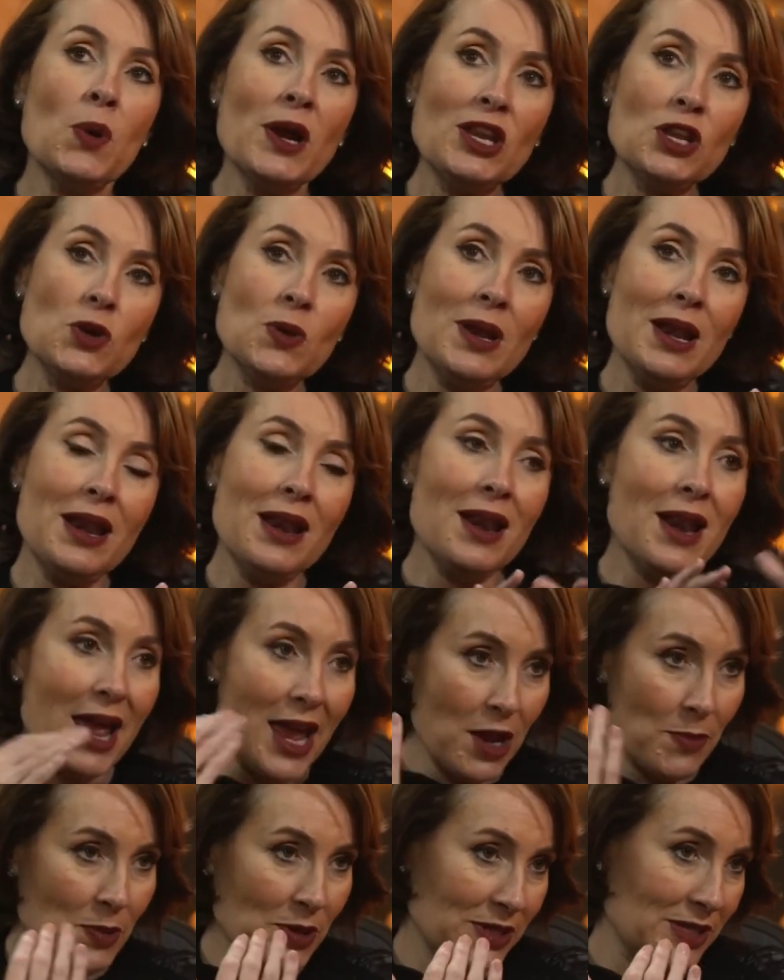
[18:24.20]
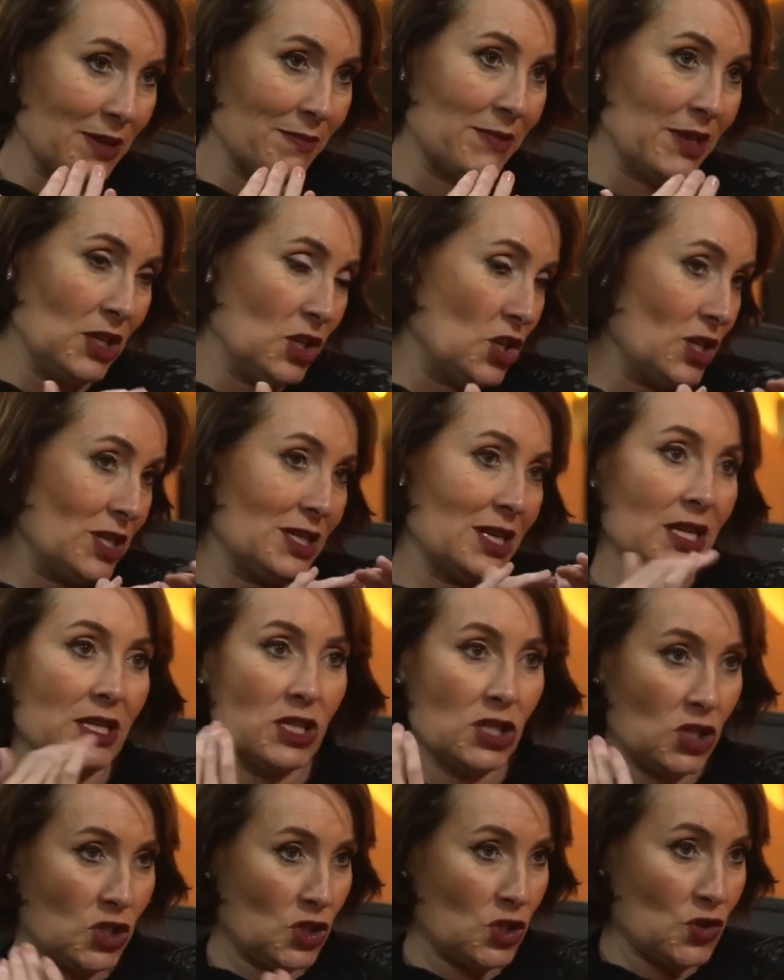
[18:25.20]
When you label something just as
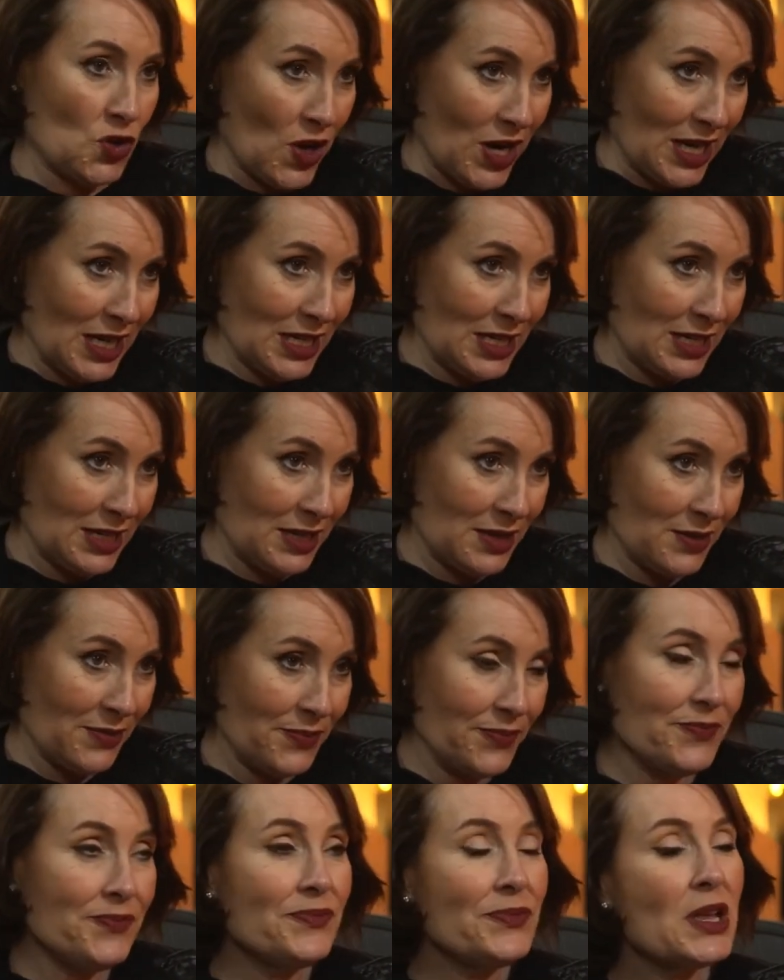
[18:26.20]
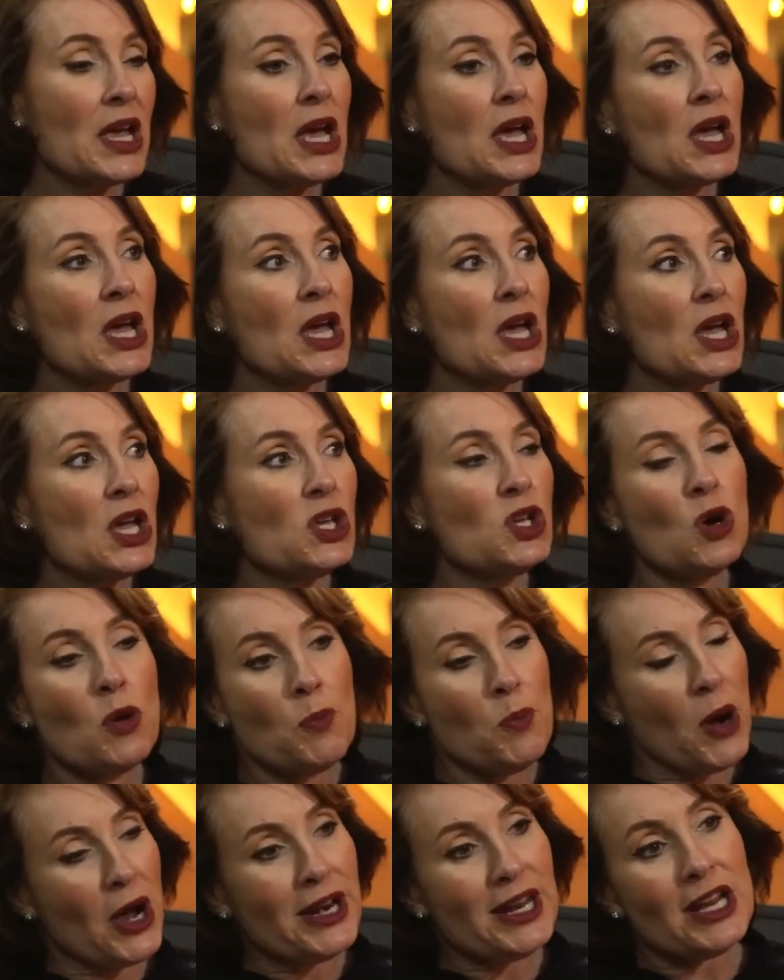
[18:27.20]
stress, your
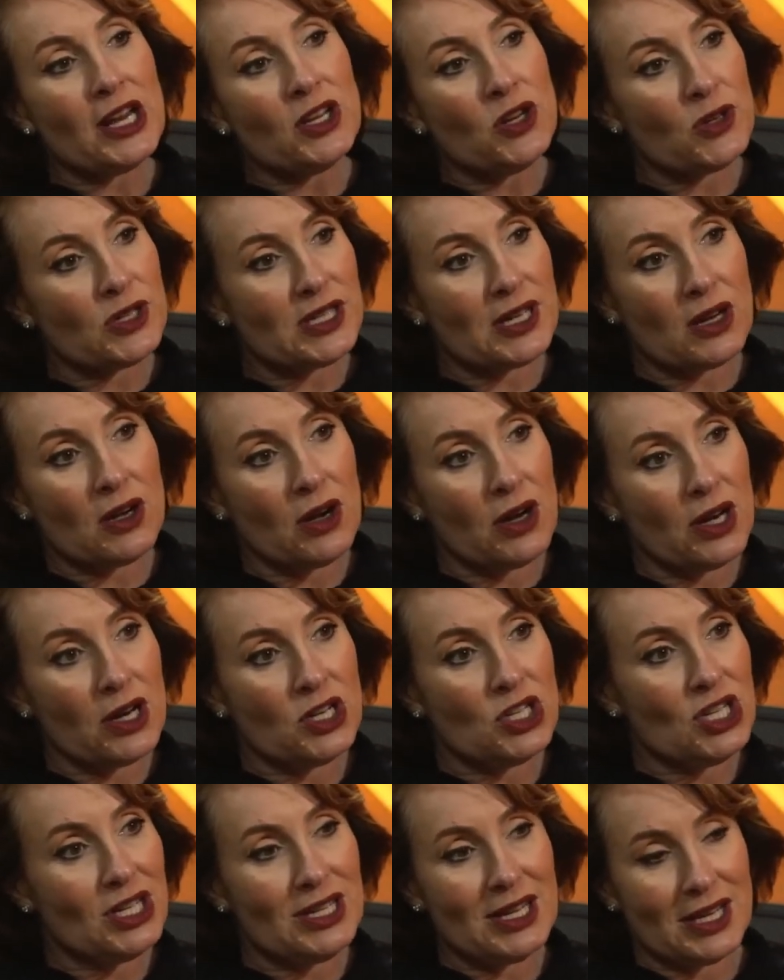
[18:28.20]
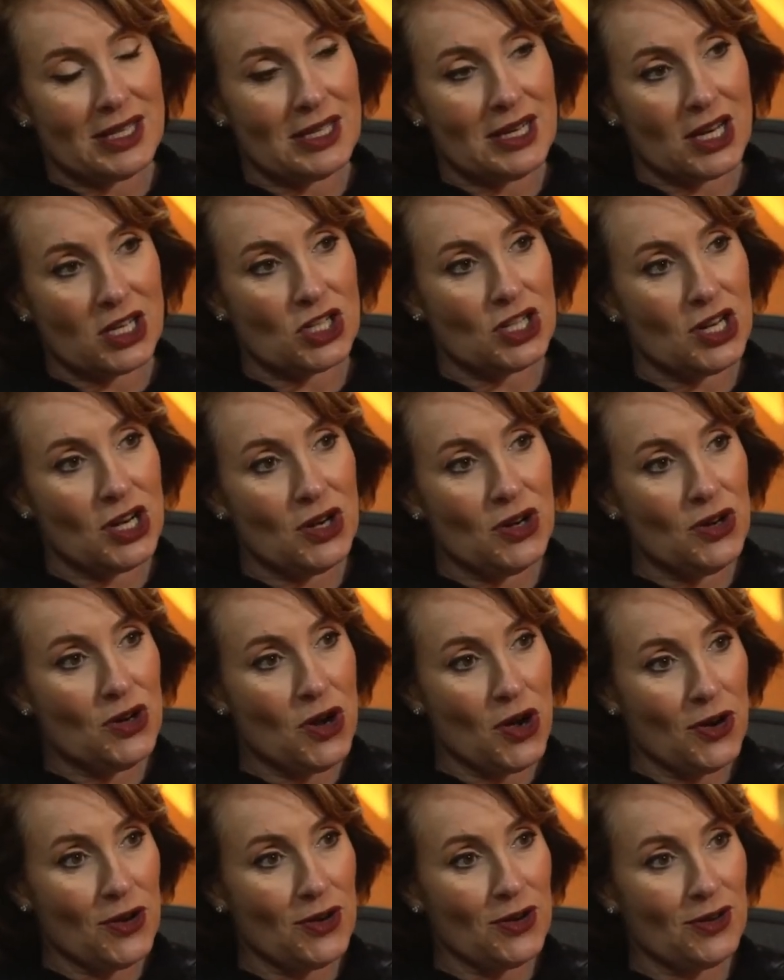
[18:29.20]
body and your psychology doesn't actually
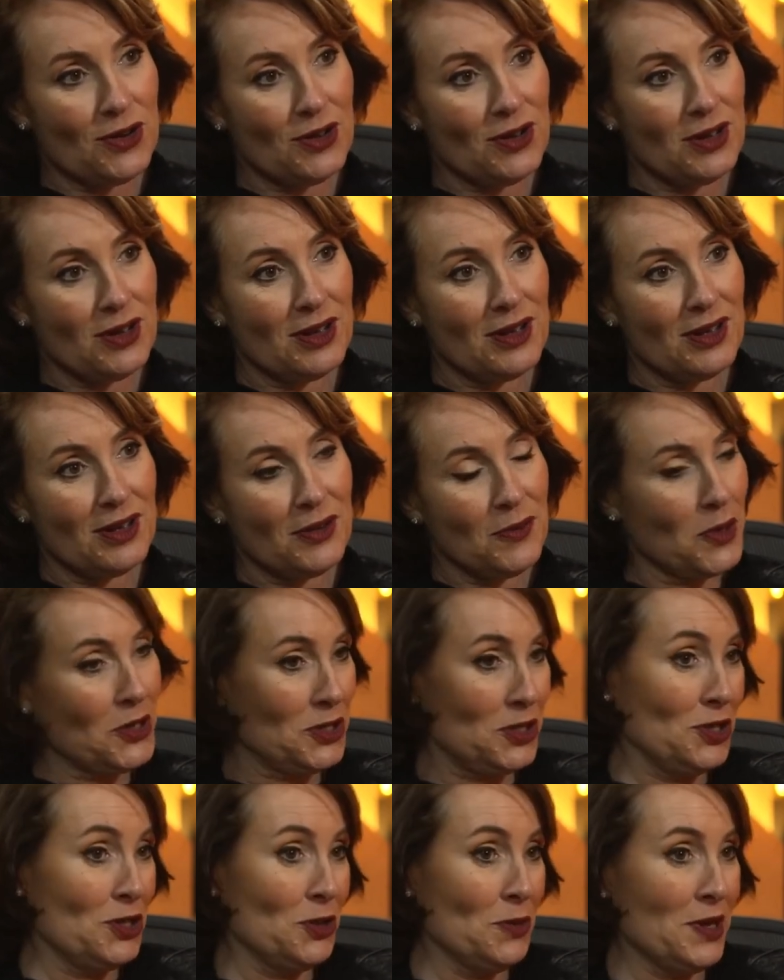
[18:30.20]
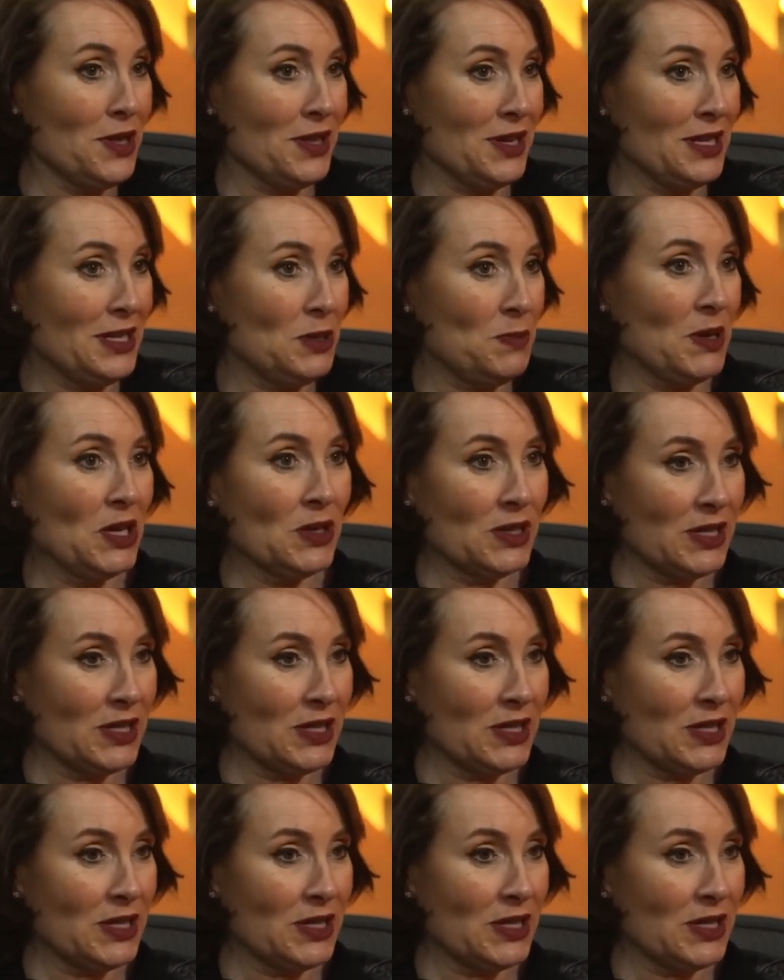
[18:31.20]
know what to do with it